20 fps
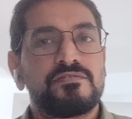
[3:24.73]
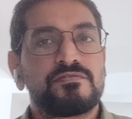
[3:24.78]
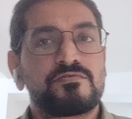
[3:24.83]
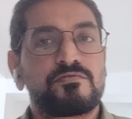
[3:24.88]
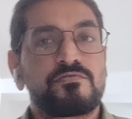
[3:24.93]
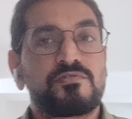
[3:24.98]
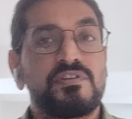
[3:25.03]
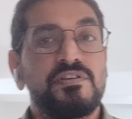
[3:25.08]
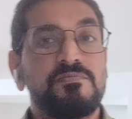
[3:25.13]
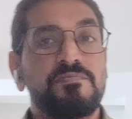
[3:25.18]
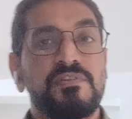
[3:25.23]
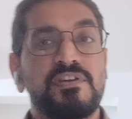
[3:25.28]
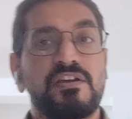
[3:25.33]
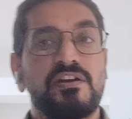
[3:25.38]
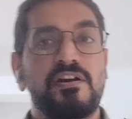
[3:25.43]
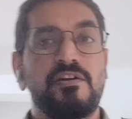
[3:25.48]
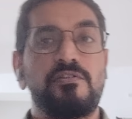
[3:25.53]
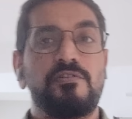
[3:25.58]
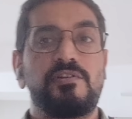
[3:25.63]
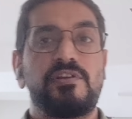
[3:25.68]
So keeping
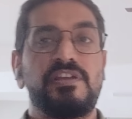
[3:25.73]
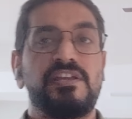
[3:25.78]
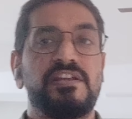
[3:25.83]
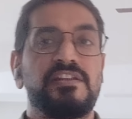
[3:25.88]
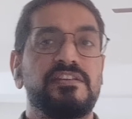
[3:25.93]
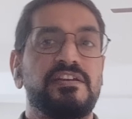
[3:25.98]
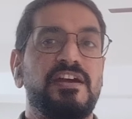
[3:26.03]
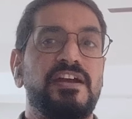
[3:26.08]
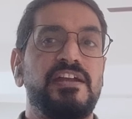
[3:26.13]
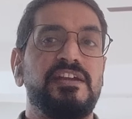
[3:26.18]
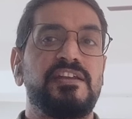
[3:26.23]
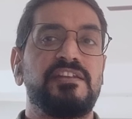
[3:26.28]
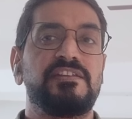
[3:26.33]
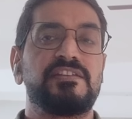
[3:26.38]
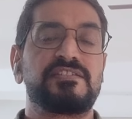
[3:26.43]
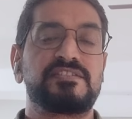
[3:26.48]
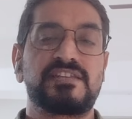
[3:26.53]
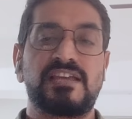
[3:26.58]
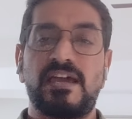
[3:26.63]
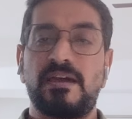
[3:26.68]
IoT and the IT in
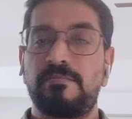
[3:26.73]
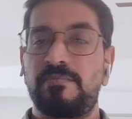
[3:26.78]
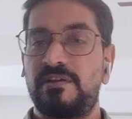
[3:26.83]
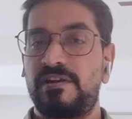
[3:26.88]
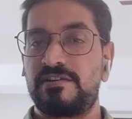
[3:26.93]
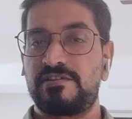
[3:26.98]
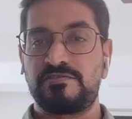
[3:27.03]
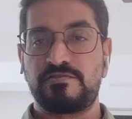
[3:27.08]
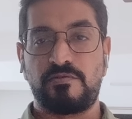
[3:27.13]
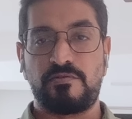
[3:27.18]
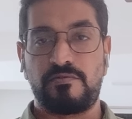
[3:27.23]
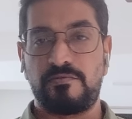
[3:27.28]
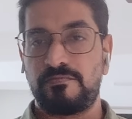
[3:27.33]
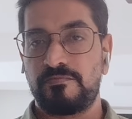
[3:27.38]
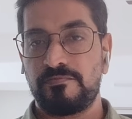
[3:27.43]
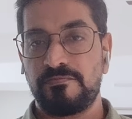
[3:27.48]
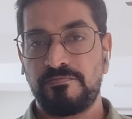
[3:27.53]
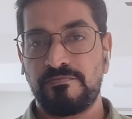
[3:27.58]
the separate zone.